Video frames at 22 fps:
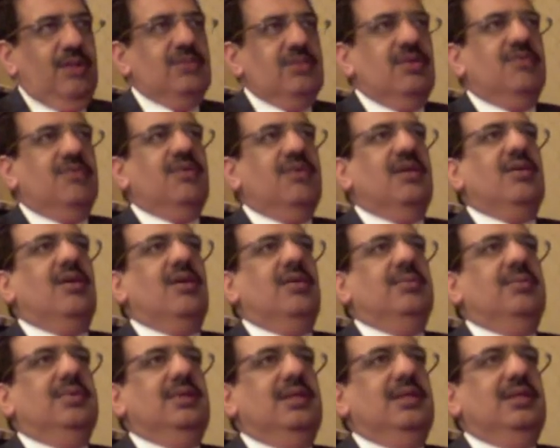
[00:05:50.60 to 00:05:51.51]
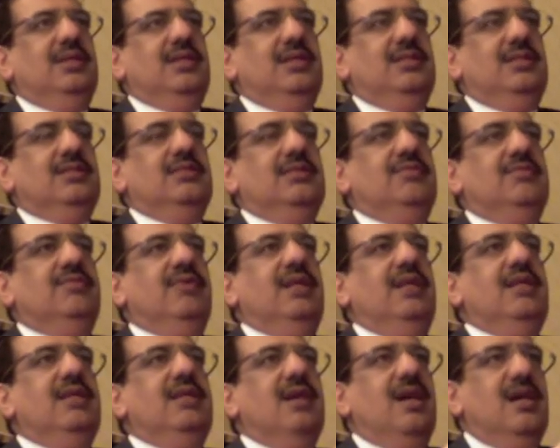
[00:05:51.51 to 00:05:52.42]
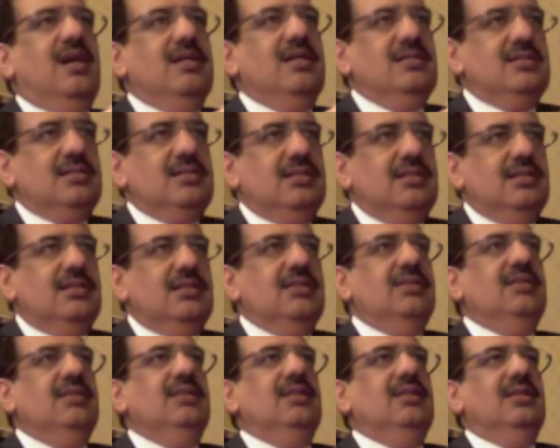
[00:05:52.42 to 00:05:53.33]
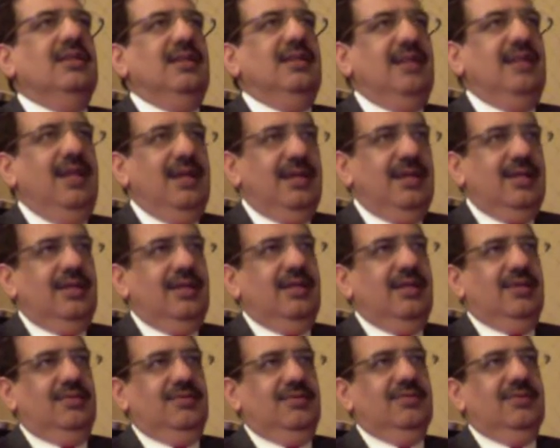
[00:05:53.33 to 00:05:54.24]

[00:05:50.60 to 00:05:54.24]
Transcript: of our competitors felt uncertain, negative,